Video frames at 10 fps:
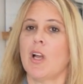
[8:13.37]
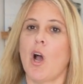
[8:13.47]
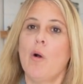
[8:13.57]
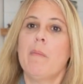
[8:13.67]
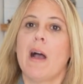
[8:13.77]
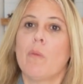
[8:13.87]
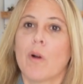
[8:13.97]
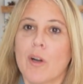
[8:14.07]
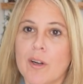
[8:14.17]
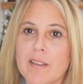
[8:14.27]
Oh my
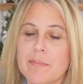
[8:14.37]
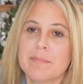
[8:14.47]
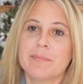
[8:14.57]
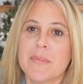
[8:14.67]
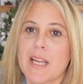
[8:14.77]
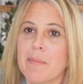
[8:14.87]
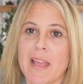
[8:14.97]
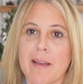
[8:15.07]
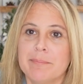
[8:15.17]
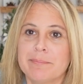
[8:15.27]
word, stop
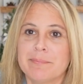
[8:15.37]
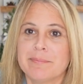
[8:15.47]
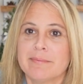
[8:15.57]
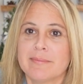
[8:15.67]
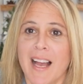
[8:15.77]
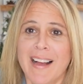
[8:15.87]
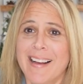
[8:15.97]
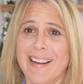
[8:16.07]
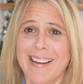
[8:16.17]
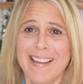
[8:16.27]
that.
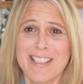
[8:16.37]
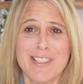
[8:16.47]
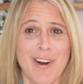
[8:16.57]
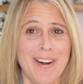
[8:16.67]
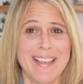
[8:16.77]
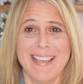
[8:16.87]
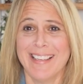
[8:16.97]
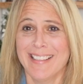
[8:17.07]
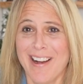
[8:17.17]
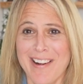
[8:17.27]
Start
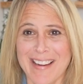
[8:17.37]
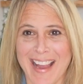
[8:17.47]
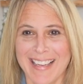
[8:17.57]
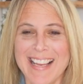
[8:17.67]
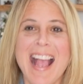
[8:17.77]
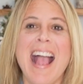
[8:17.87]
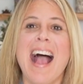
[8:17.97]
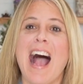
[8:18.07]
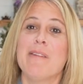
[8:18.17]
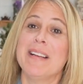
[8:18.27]
again. Okay.
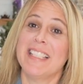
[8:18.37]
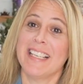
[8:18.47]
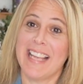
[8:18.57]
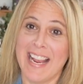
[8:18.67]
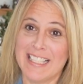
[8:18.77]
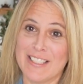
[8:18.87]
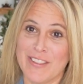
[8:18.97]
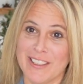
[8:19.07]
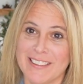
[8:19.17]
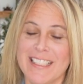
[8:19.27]
I went to
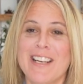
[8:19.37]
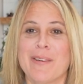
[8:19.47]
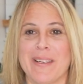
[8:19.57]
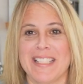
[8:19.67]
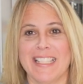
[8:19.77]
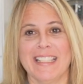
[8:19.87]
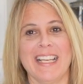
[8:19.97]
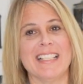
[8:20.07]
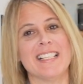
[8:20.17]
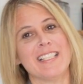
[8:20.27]
Gainesville
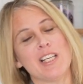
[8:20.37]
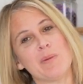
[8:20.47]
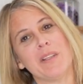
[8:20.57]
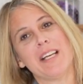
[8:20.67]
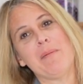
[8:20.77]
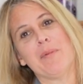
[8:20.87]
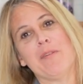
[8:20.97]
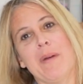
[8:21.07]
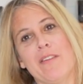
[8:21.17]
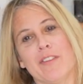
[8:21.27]
recently to stitch with a couple
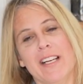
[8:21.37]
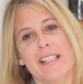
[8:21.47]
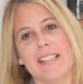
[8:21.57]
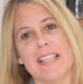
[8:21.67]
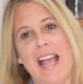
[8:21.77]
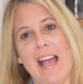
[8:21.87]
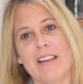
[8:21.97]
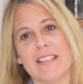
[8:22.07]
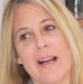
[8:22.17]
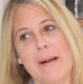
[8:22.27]
of my friends
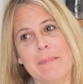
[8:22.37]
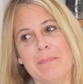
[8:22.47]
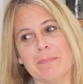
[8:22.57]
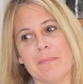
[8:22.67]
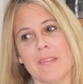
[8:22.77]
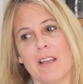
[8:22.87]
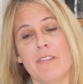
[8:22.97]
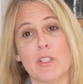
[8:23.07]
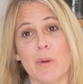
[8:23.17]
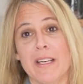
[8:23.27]
at
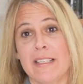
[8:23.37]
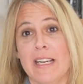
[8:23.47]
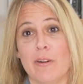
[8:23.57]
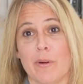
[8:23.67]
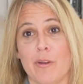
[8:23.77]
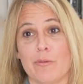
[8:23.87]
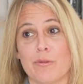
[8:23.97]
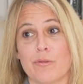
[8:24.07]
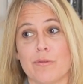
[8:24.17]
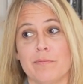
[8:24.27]
Victoria Needle
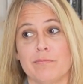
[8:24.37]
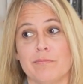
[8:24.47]
Arts.